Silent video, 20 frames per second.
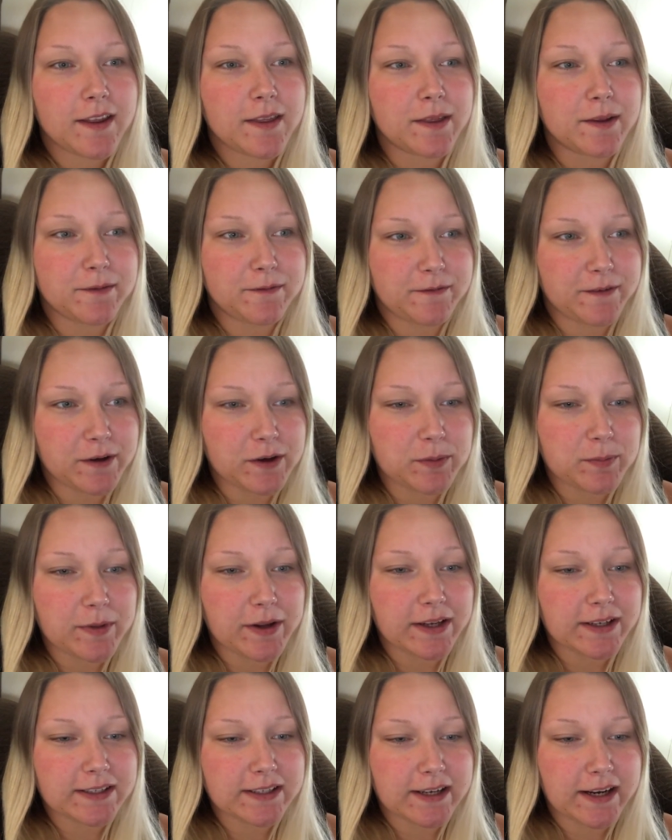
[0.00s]
the
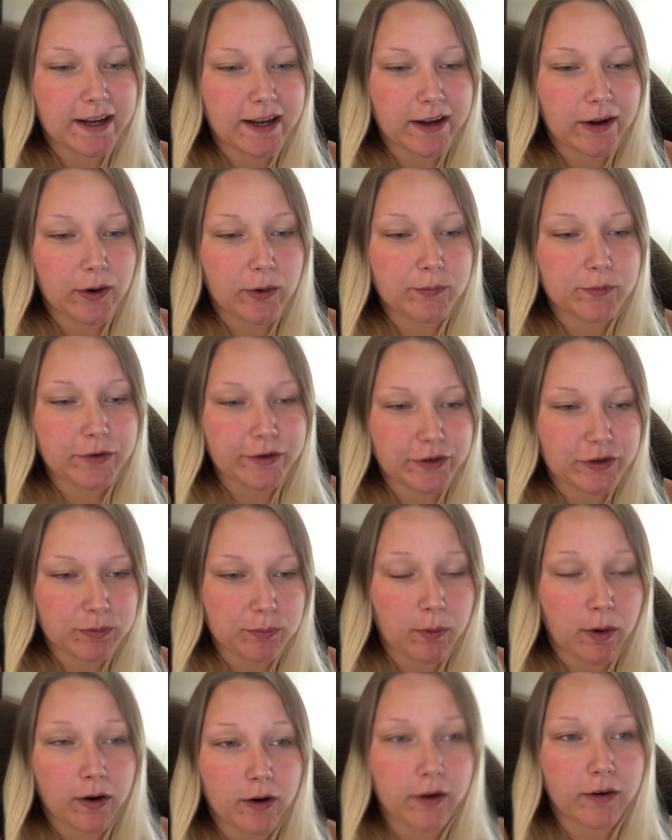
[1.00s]
filming today. Hopefully
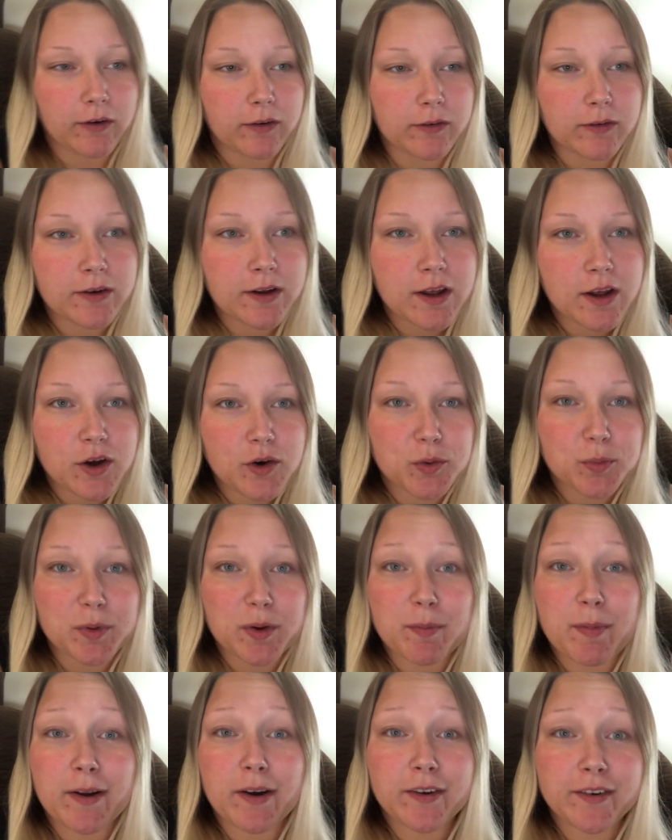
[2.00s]
tomorrow will be
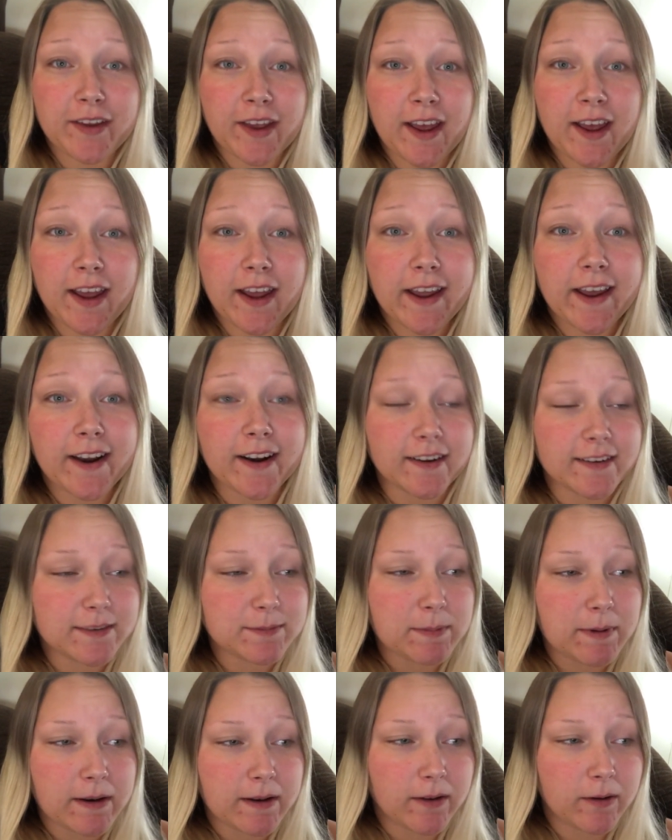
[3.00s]
a better day and I'll
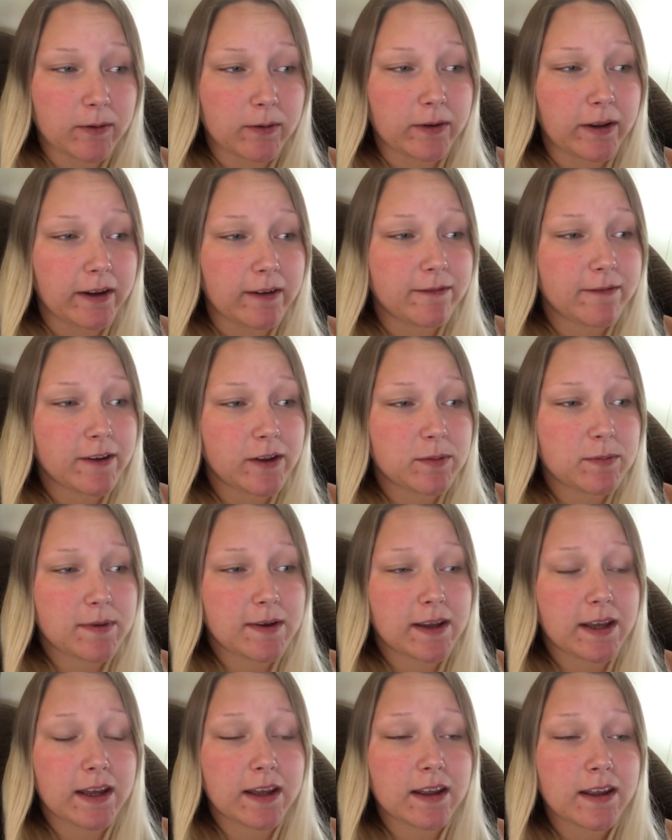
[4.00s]
spend the whole day
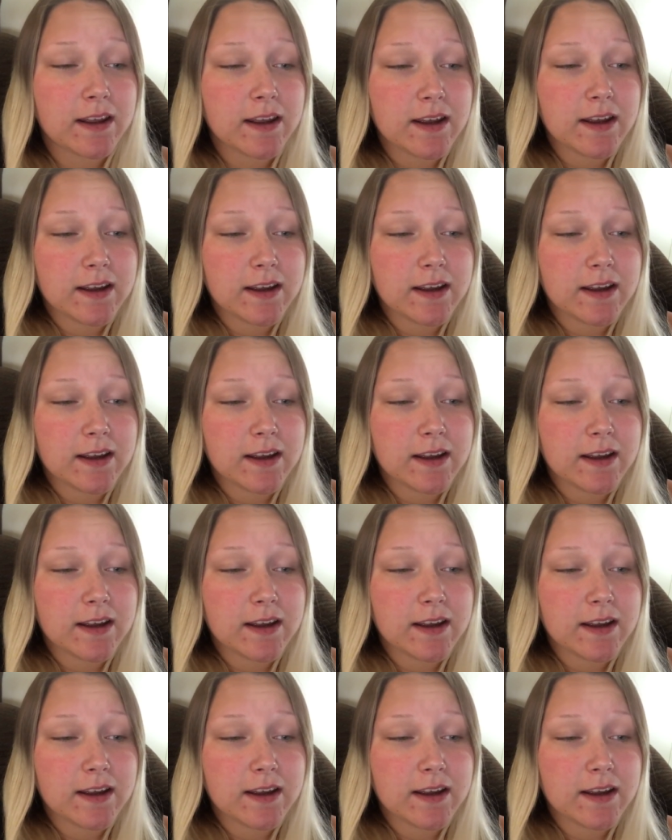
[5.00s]
filming